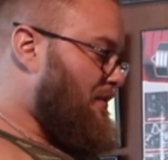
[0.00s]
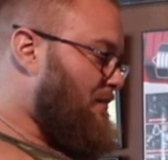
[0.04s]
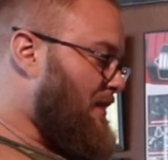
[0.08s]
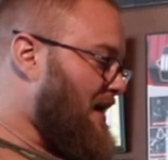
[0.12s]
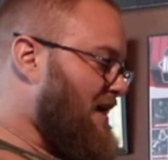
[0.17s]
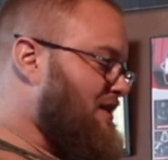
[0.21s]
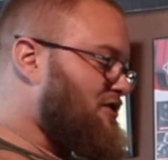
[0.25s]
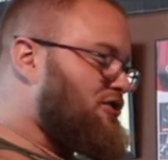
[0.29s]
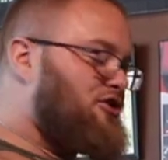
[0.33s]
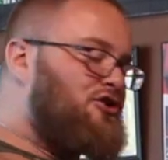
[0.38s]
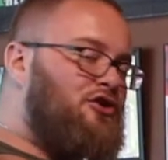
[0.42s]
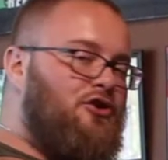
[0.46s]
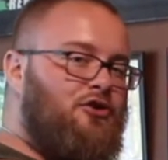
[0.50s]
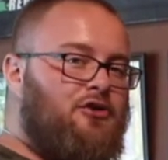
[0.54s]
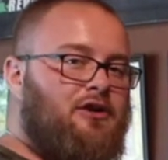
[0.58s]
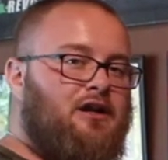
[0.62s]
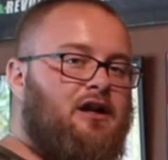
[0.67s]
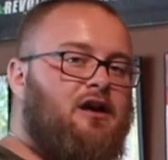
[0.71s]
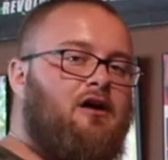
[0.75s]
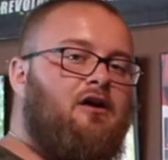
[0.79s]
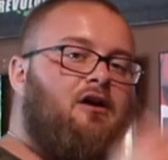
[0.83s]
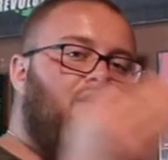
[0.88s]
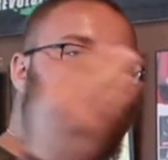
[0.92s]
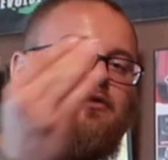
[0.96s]
And by
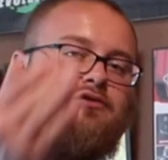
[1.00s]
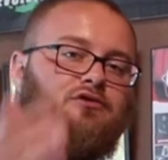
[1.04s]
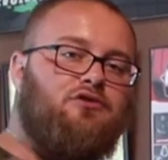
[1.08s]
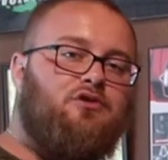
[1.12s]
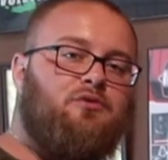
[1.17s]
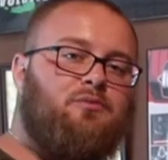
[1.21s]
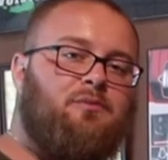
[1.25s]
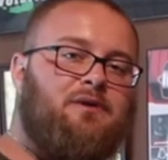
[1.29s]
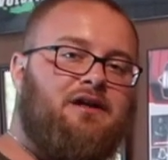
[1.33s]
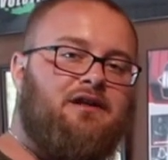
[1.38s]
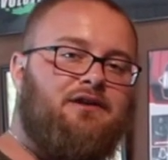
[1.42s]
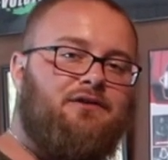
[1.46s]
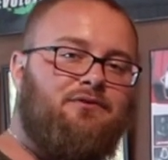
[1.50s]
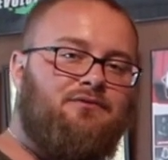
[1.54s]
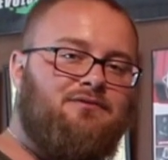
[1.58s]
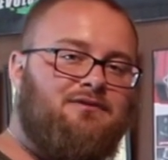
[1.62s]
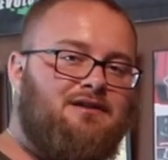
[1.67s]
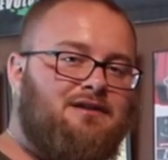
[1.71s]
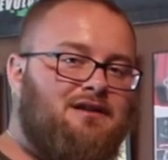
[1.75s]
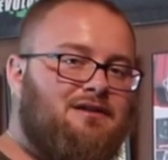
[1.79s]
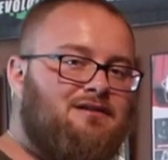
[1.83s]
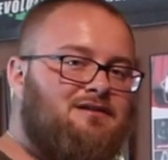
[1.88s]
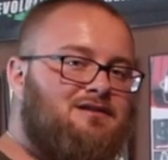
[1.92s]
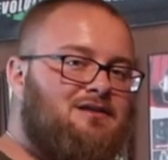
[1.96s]
shirted, I also mean
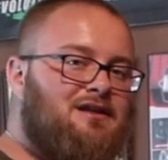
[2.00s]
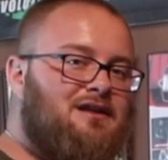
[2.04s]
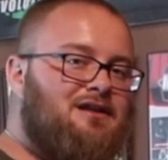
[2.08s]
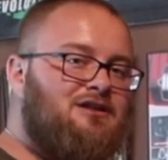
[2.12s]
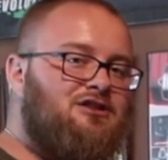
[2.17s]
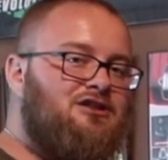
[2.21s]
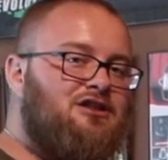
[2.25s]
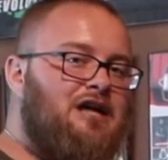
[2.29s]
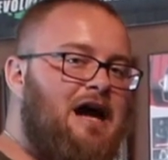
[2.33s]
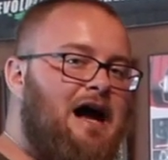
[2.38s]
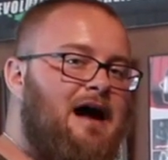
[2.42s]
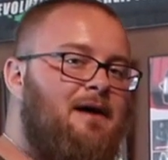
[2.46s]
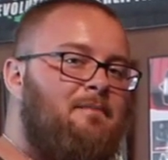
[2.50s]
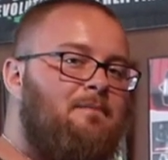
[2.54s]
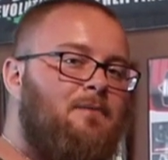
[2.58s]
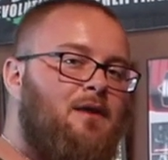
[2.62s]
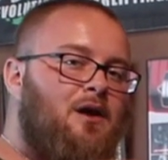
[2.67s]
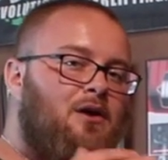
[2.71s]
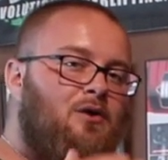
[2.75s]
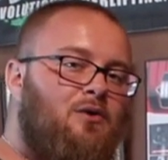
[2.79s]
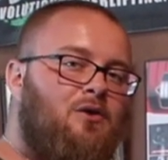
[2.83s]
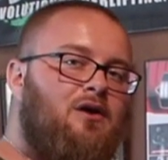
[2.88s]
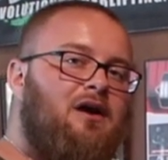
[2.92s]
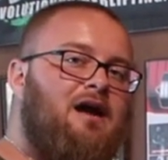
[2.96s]
using a slingshot
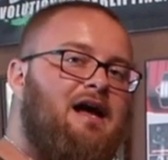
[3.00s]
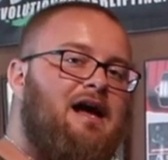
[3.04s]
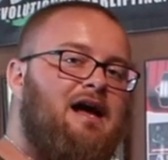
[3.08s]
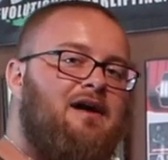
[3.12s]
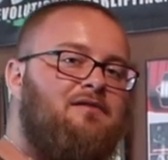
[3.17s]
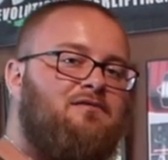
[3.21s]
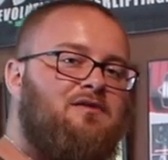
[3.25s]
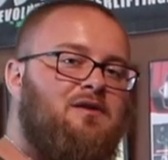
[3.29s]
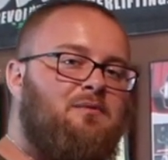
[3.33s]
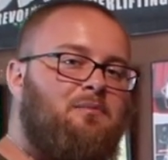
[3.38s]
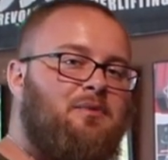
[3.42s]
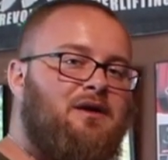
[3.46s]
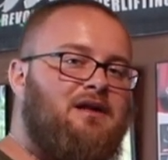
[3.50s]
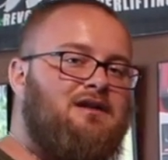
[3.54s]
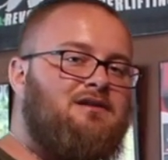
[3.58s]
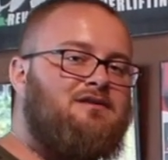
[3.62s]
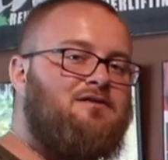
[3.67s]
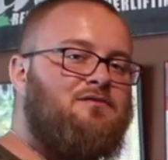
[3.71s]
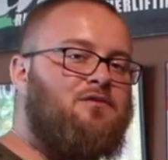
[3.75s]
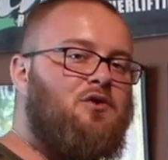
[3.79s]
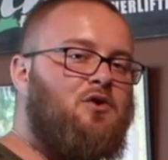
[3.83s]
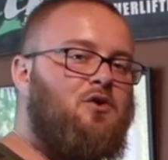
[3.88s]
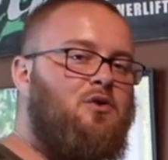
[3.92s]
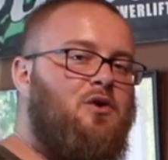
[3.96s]
or a heavy
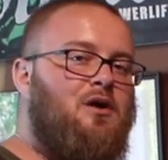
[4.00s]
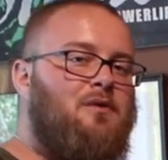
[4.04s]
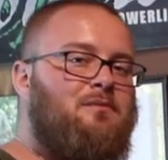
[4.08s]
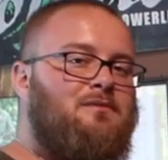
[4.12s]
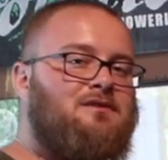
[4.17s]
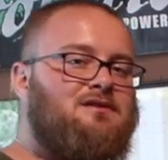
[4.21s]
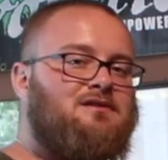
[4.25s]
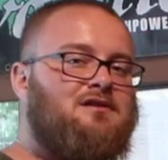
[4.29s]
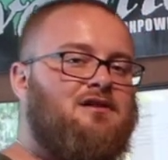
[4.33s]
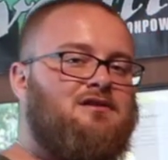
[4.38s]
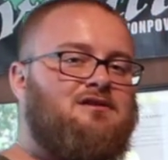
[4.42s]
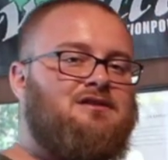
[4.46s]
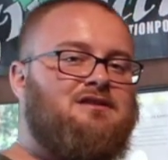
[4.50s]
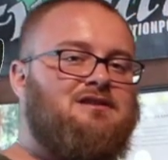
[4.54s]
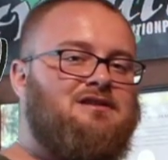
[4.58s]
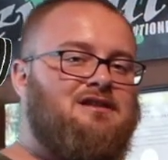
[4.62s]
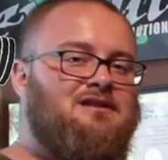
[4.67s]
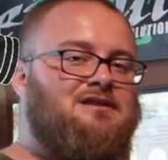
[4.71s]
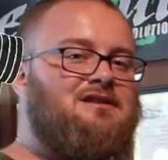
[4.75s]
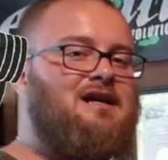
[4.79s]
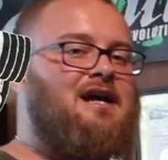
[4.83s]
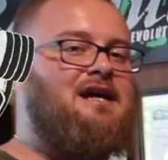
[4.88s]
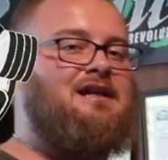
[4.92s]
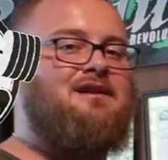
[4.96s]
piece of equipment such as
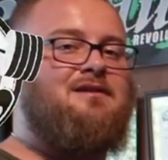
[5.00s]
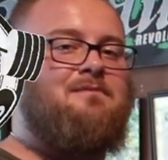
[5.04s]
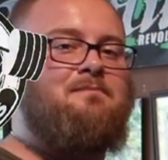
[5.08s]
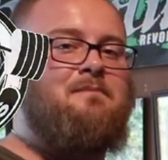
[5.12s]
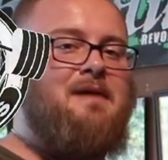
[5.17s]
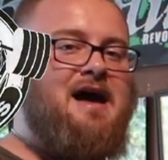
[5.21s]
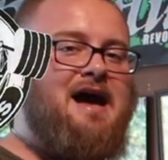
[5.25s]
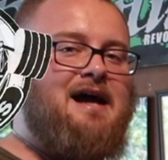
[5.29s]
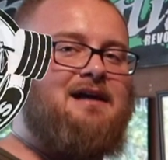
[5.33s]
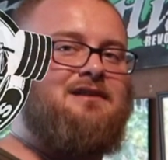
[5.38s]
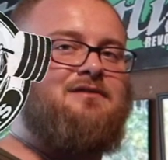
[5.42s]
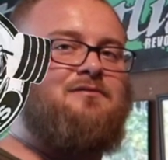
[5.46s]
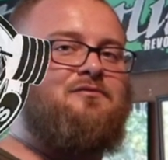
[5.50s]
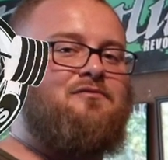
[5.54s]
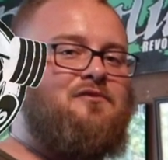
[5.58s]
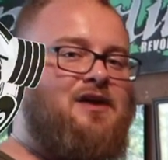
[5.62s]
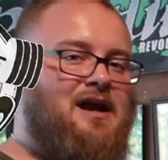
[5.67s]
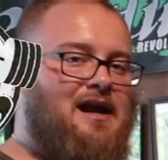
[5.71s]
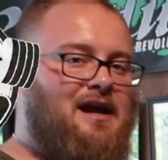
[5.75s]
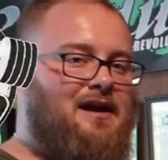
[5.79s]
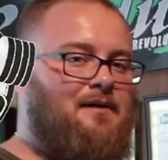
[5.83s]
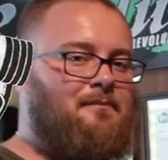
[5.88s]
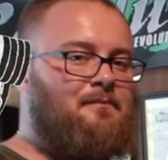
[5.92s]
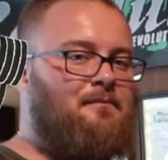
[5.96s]
the Titan Magnum
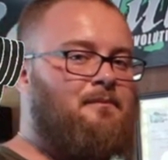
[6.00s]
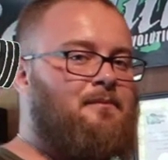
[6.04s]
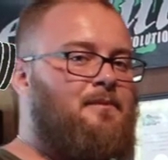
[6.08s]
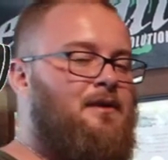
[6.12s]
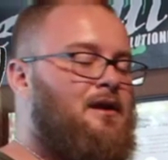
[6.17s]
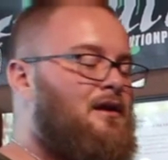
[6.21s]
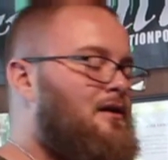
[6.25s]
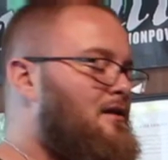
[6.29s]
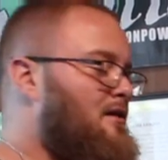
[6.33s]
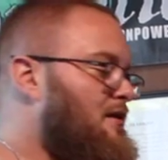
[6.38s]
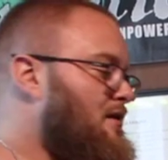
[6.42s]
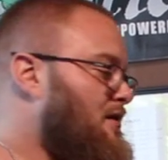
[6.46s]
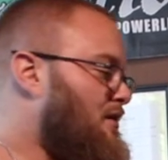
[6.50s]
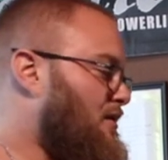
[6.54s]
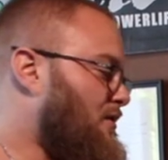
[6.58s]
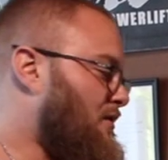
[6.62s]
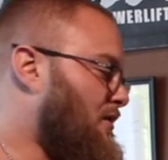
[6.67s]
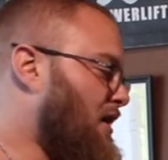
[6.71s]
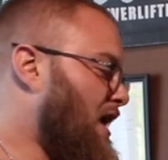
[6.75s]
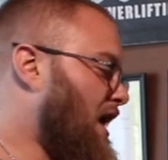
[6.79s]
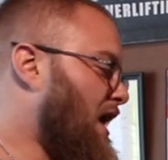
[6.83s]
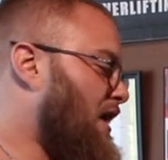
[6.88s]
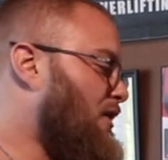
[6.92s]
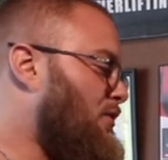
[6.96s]
Ram,
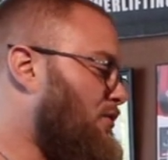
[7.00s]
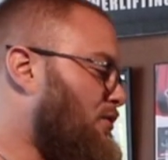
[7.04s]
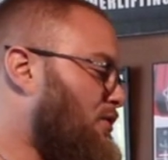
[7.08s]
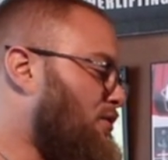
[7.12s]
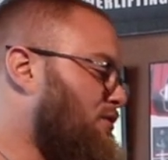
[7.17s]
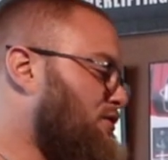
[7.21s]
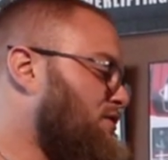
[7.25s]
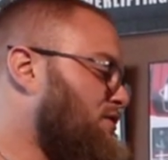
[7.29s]
okay, or